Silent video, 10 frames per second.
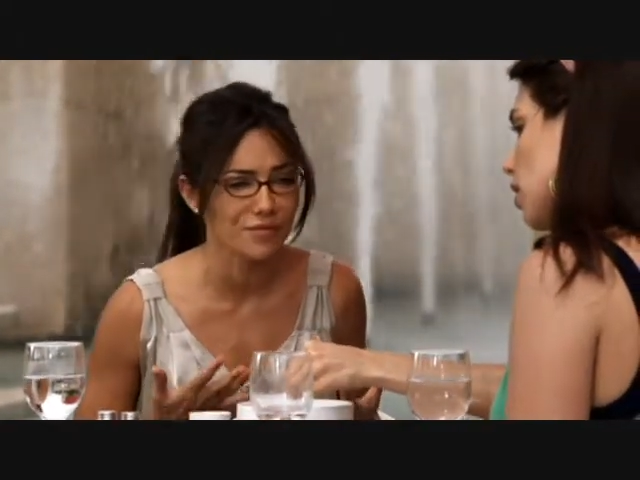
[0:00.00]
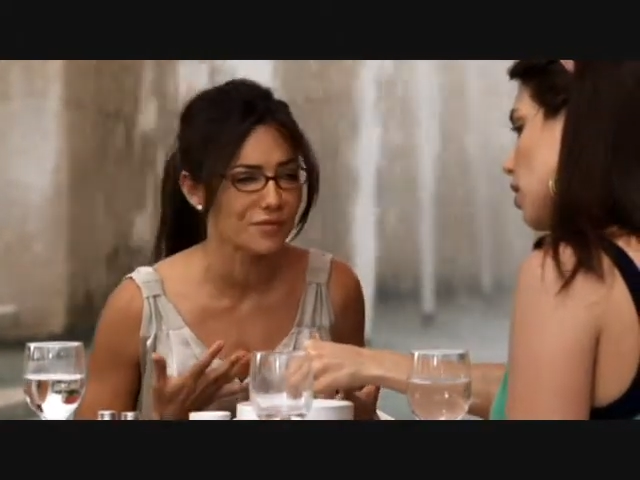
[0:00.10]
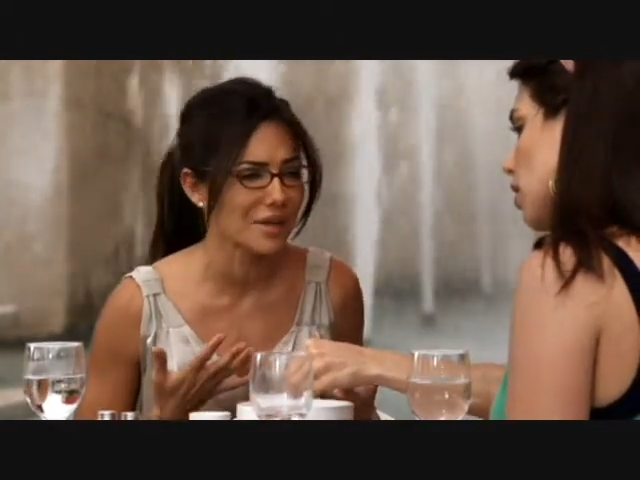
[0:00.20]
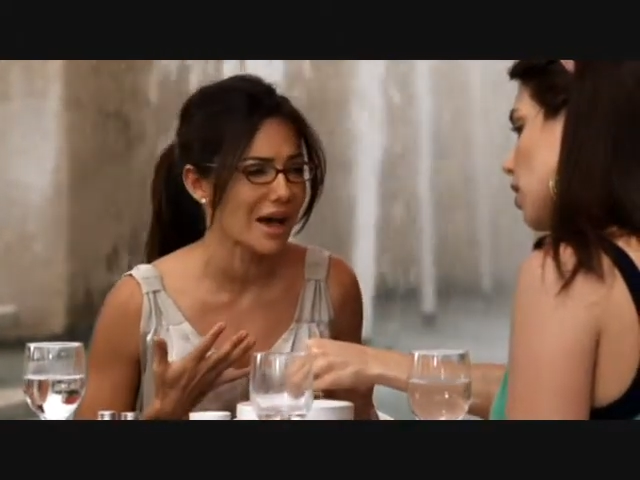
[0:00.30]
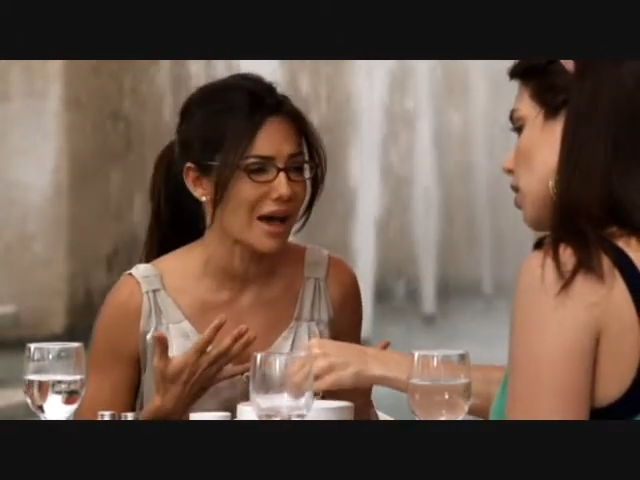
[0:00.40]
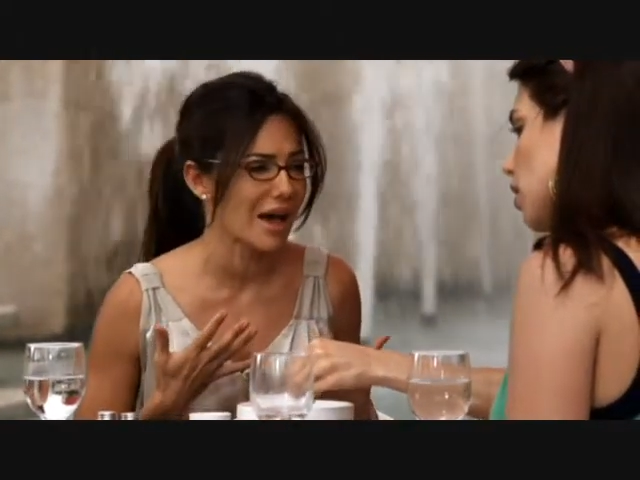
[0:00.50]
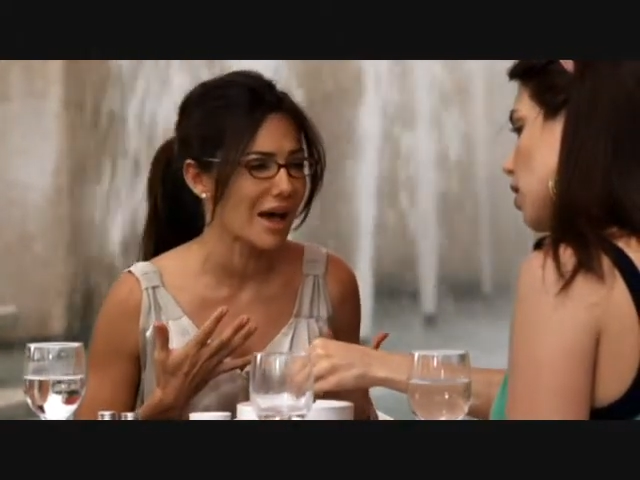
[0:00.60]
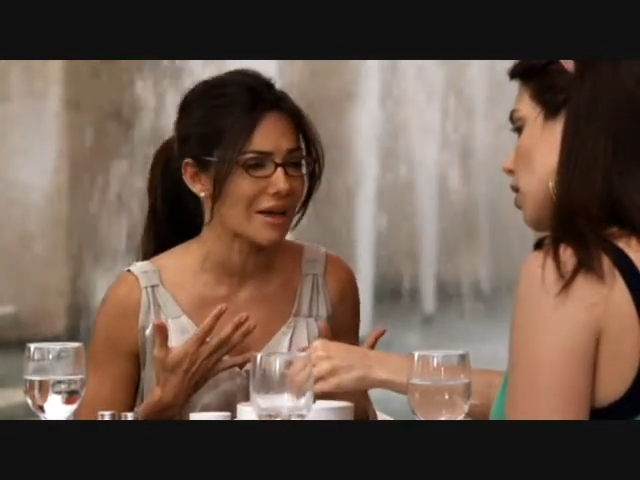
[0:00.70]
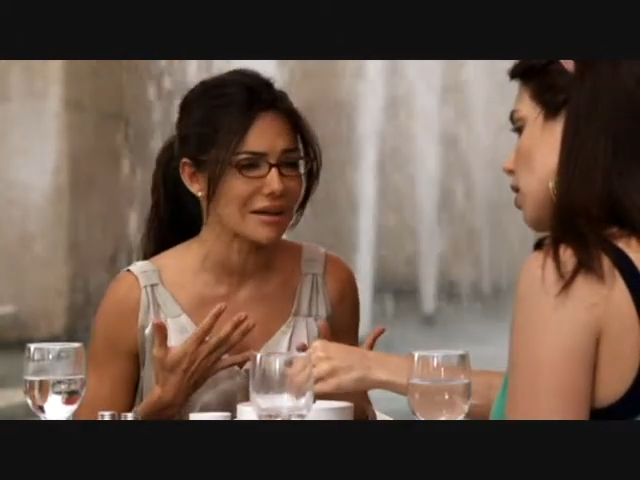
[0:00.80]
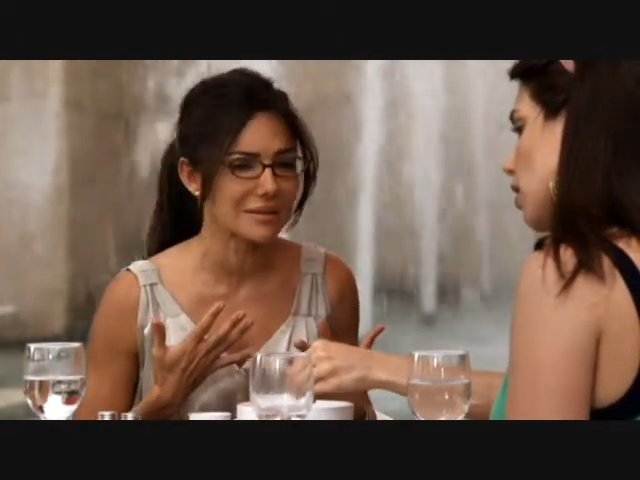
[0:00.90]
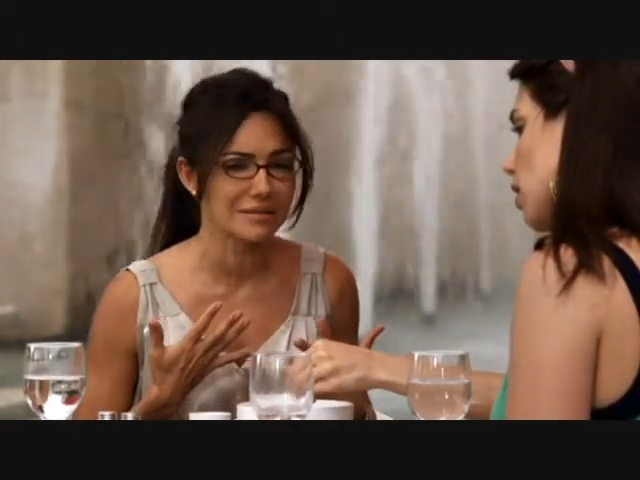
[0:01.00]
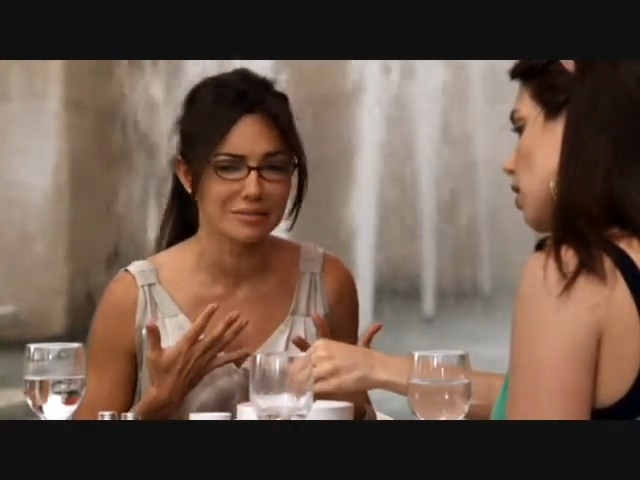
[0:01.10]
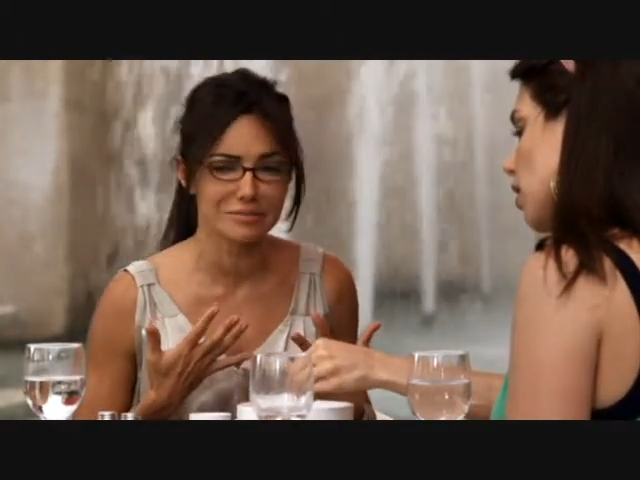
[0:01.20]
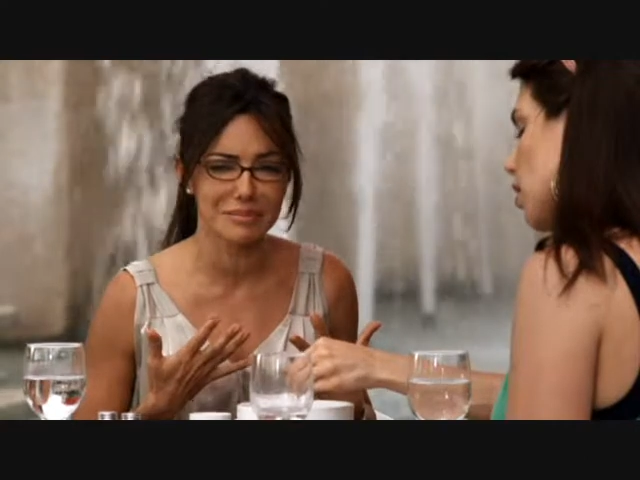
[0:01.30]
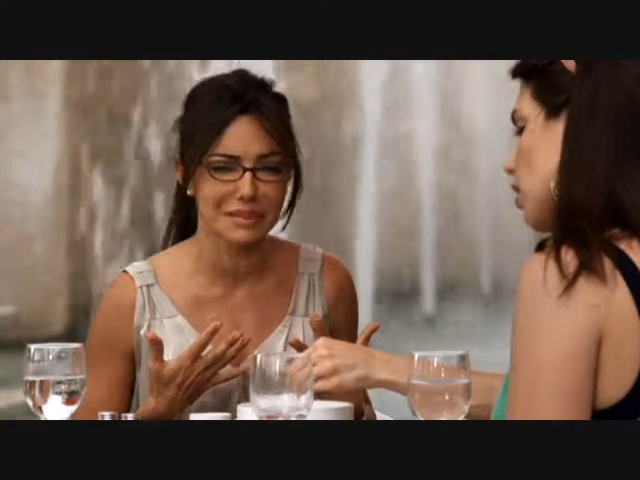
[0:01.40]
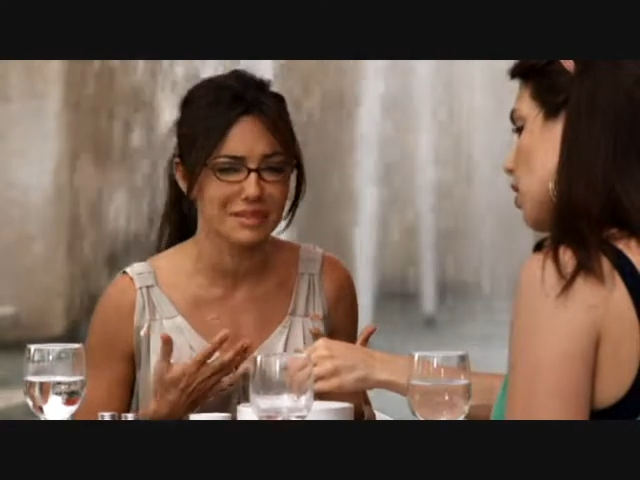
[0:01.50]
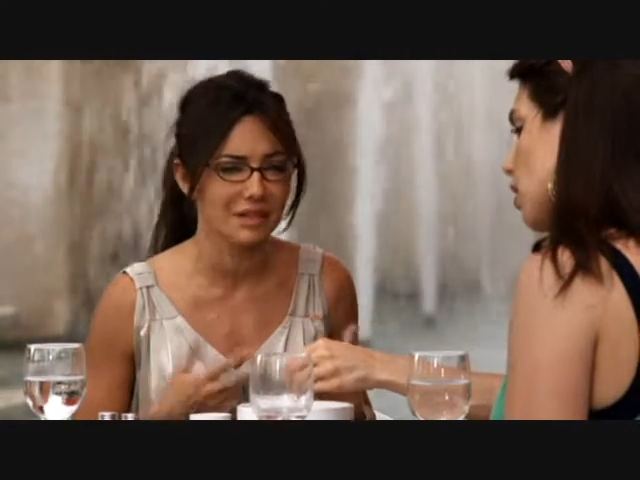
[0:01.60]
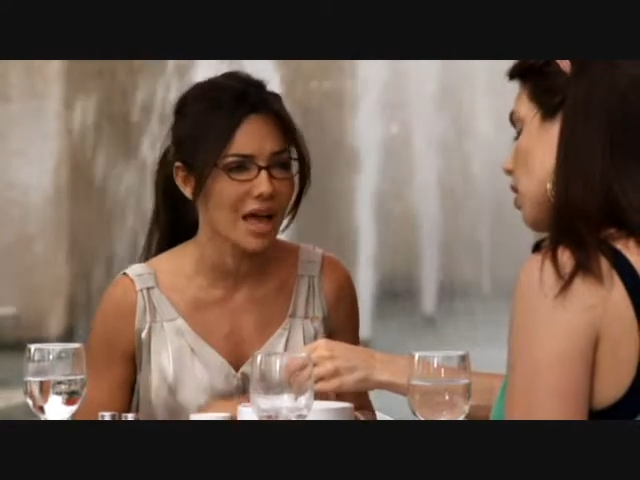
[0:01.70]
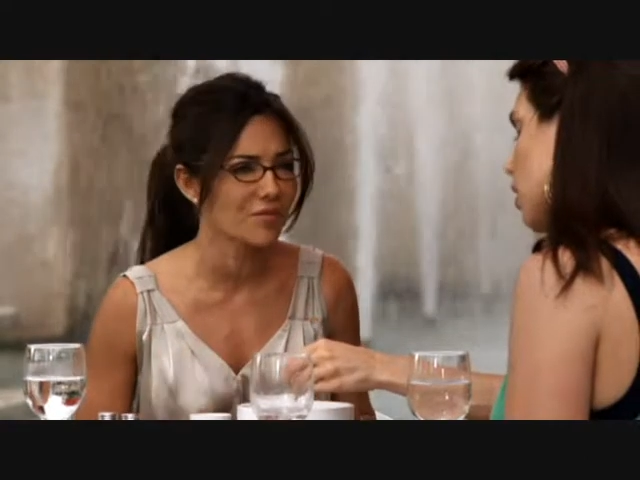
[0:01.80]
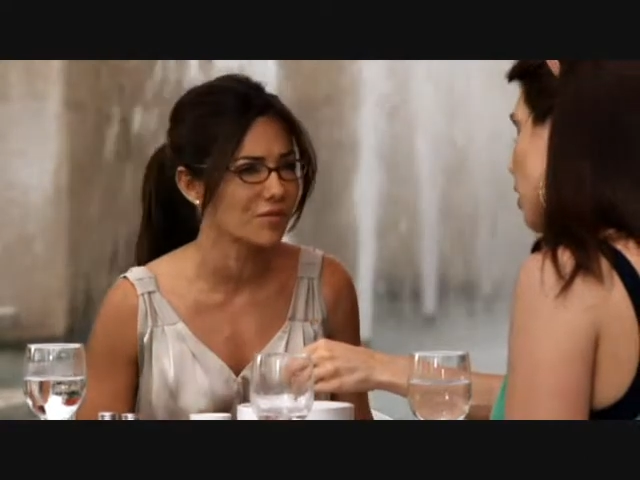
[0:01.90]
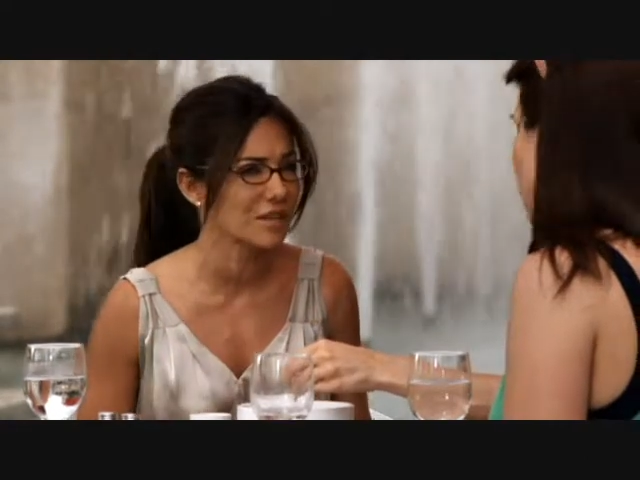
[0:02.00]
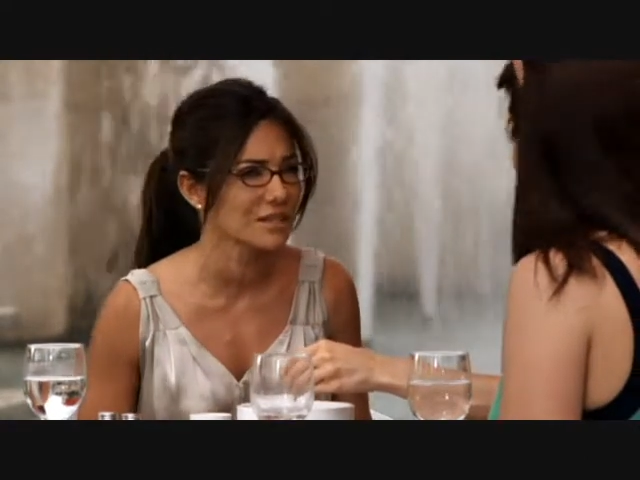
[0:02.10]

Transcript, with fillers: if I still had